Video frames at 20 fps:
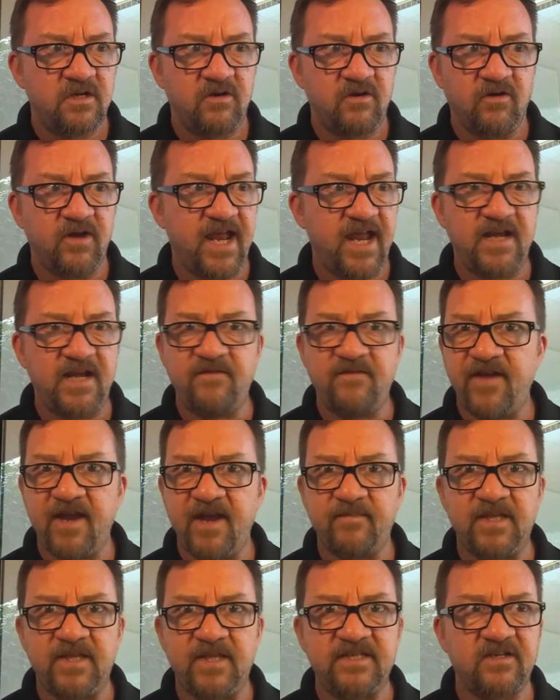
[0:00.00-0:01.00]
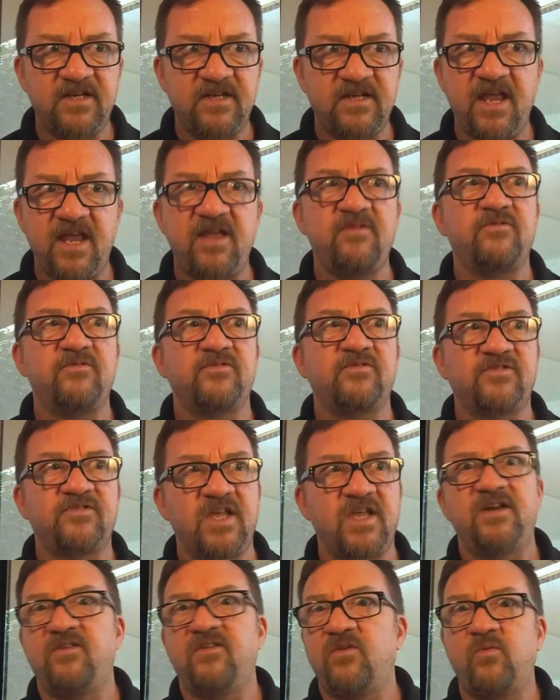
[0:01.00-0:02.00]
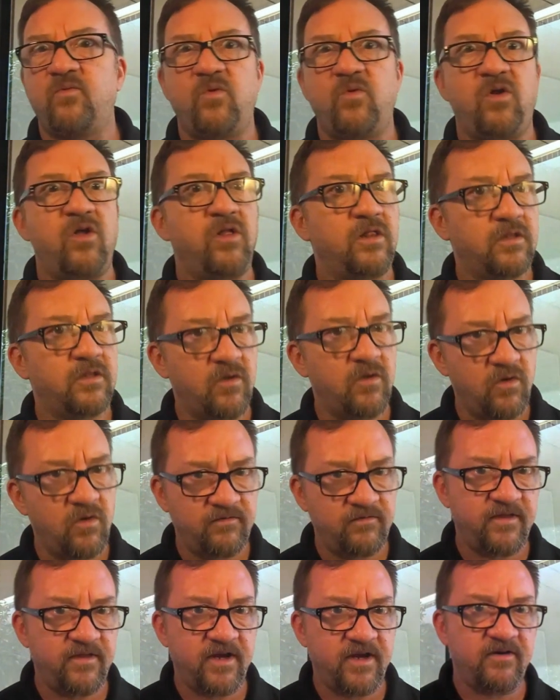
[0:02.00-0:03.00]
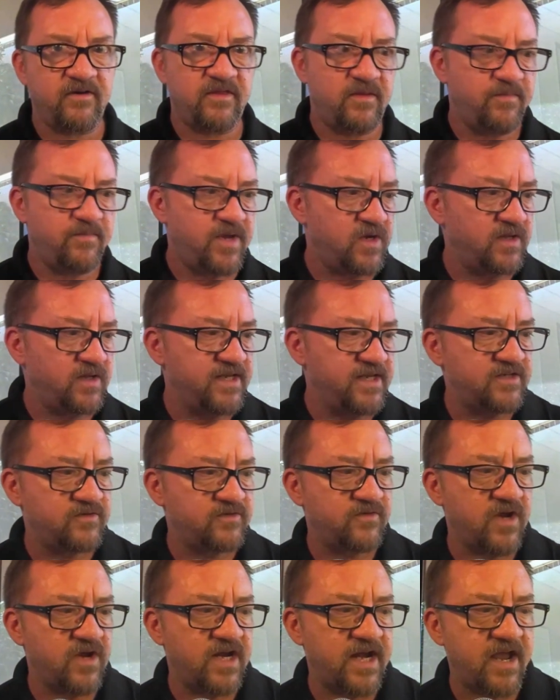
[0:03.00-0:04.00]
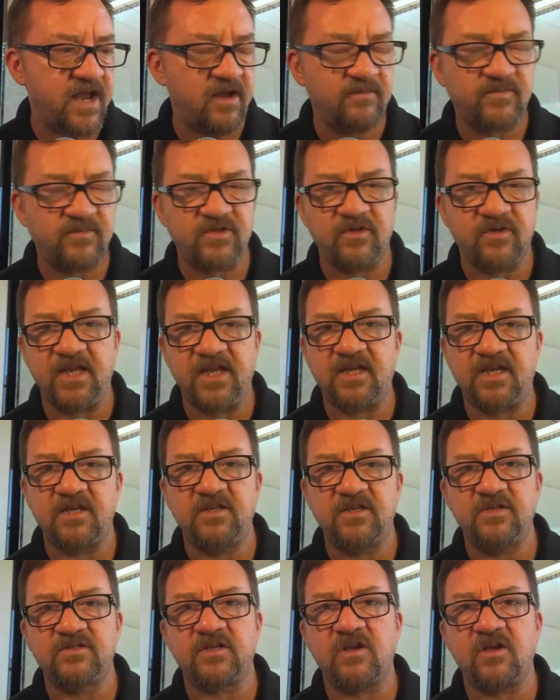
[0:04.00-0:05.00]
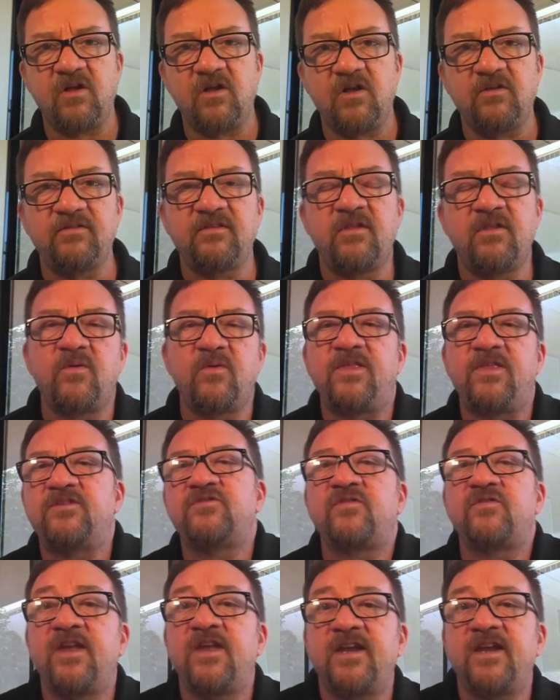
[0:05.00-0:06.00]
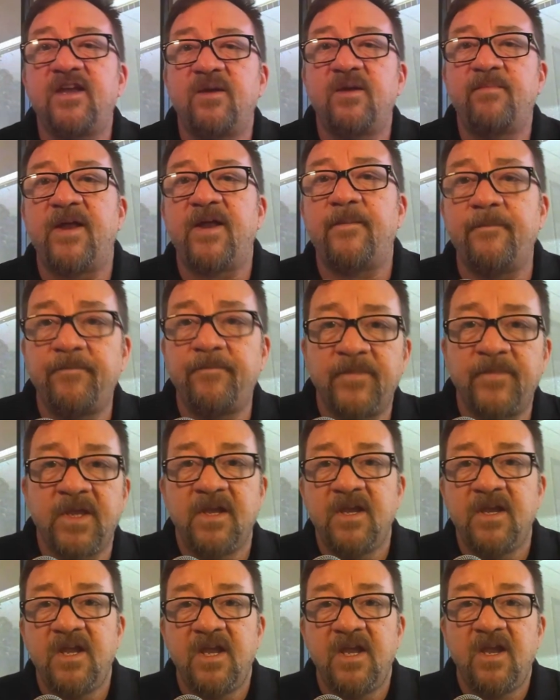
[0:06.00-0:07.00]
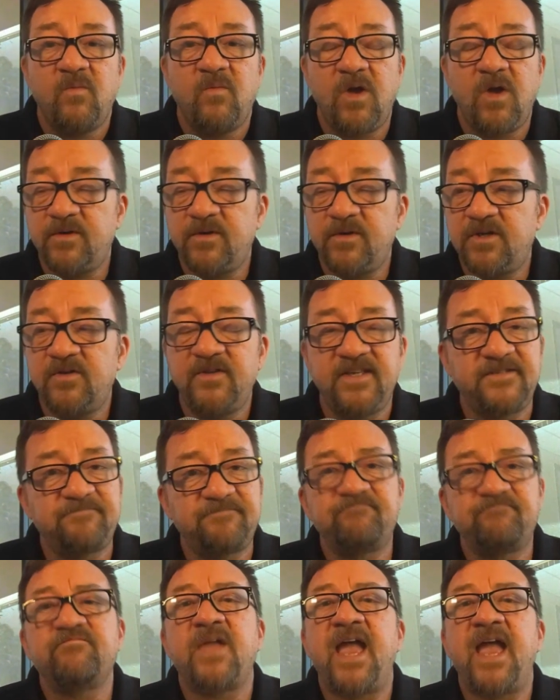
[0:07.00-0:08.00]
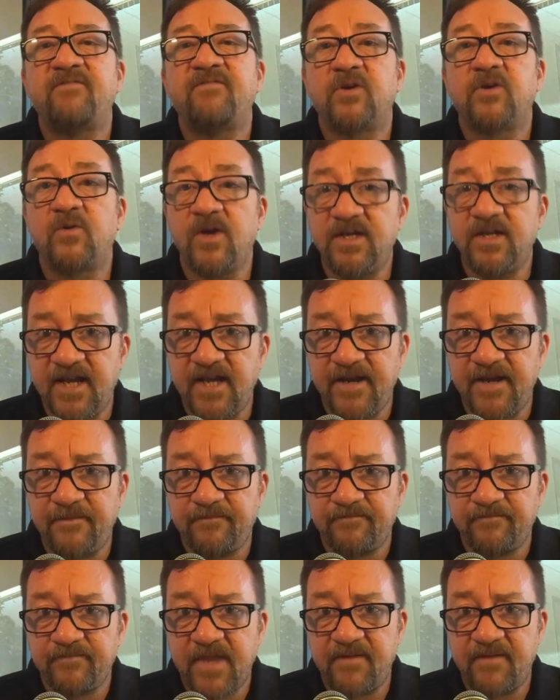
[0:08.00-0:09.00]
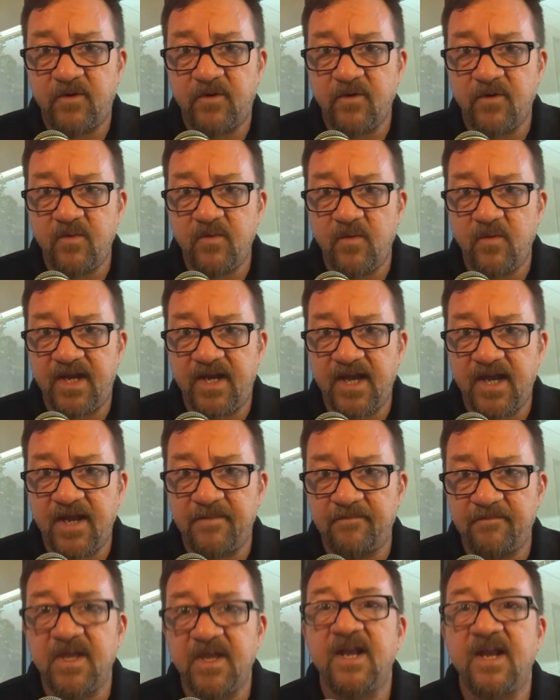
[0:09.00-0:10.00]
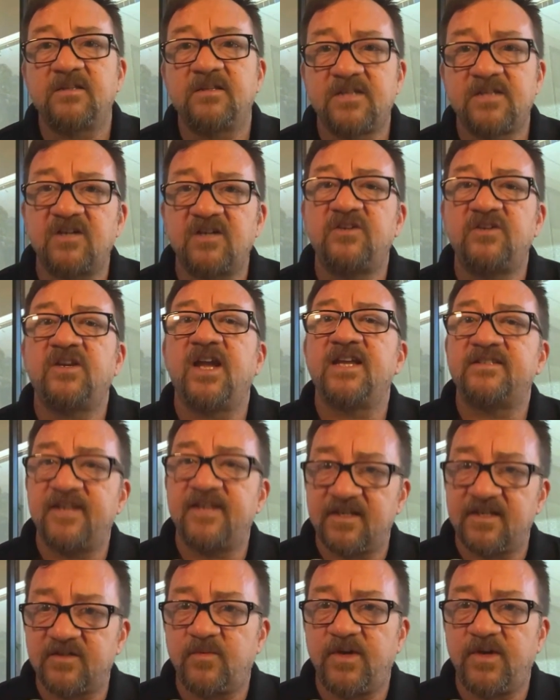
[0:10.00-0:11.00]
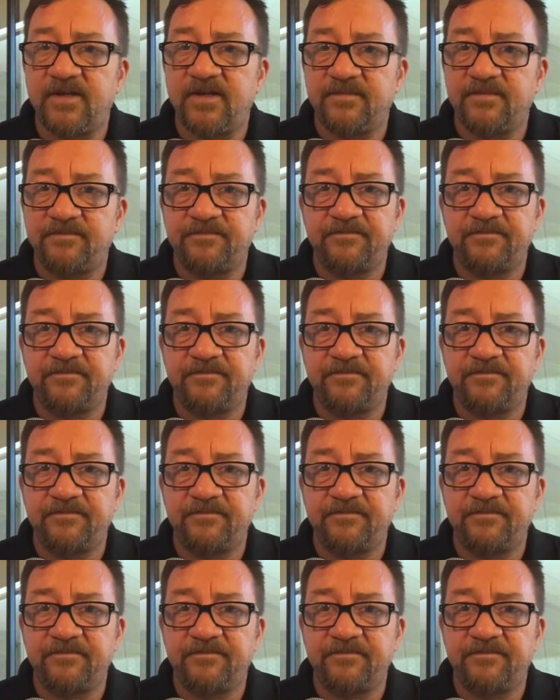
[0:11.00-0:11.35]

or any families on either side of the wall over there in the Middle East right now. I'm sure they could use a call and know that you're thinking about them. While we're doing this, have a great day, have a great weekend, and I'll talk to you guys next week.